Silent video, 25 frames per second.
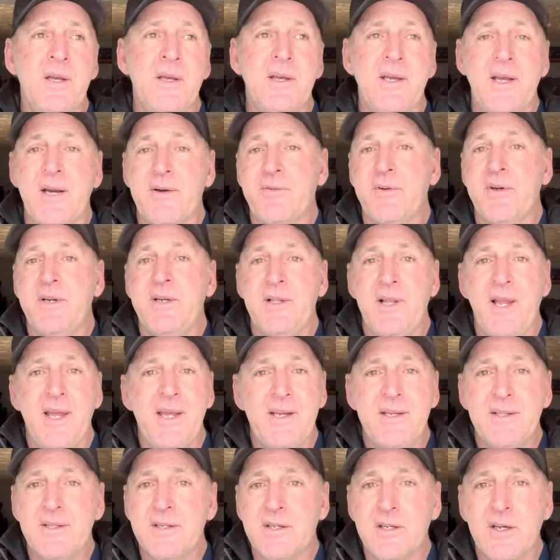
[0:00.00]
every
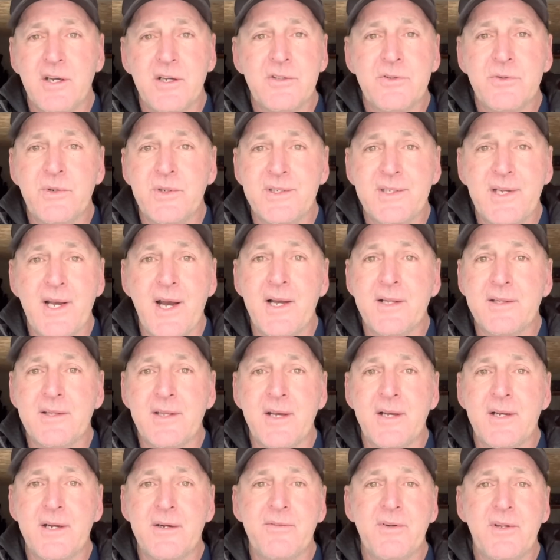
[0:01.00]
lake in the country's got
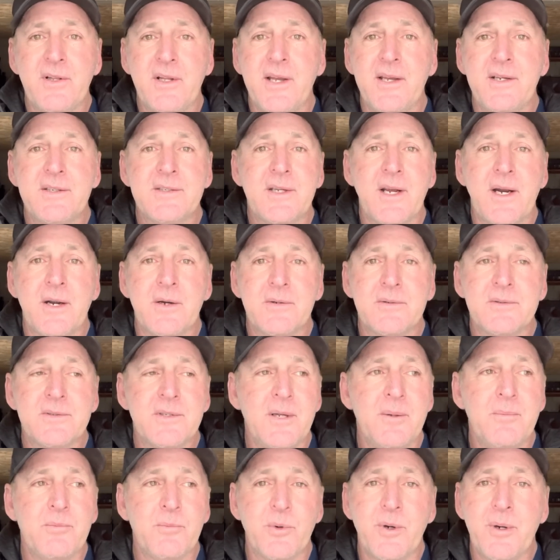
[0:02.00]
that. Every lake's got
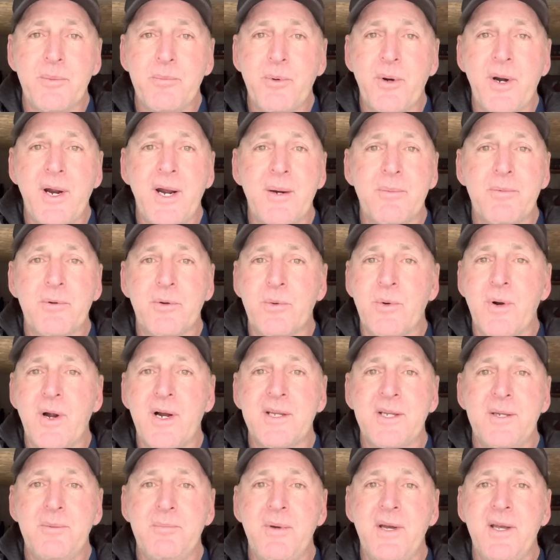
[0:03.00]
some riprap or
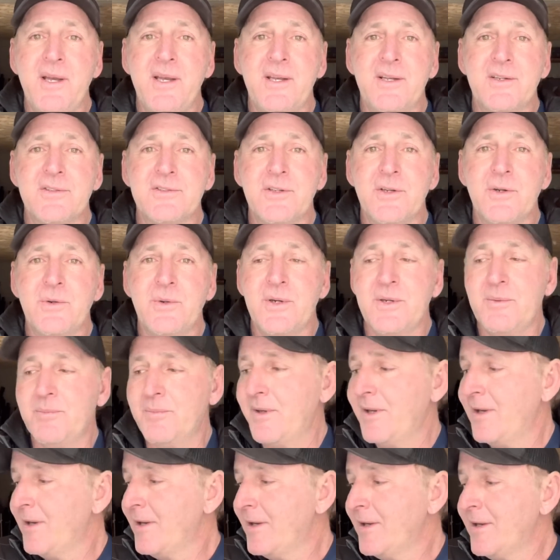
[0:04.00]
rocky bank. So
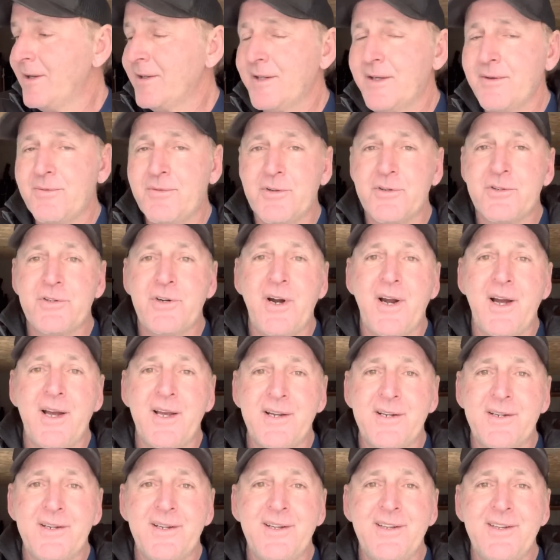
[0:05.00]
um, give it a try,
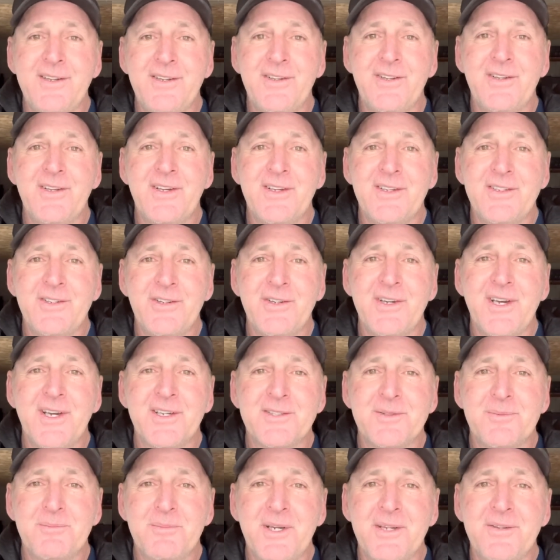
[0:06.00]
and you'll uh, you'll
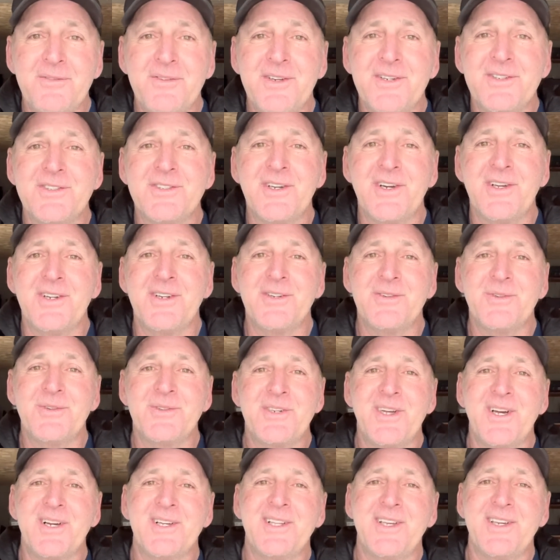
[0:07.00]
catch some big fish on it. We'll
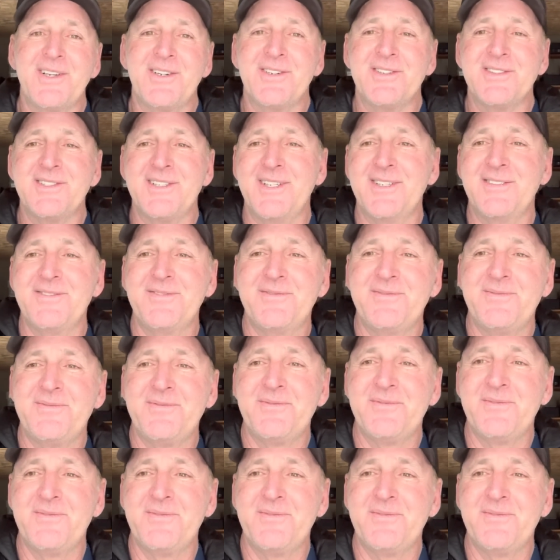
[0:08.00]
talk later. See you.